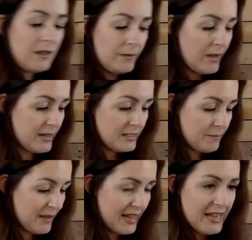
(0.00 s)
I'm going to
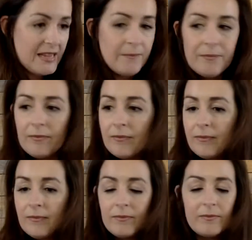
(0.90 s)
be
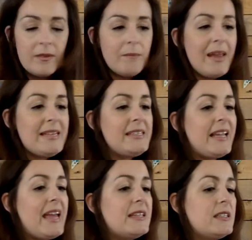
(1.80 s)
painting
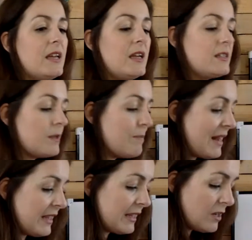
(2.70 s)
it. So
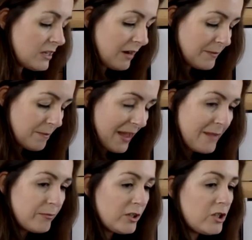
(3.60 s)
Bella, can I grab the
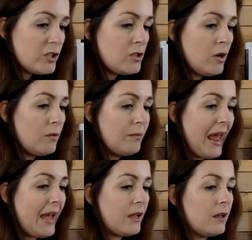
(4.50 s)
paintbrush that's not black?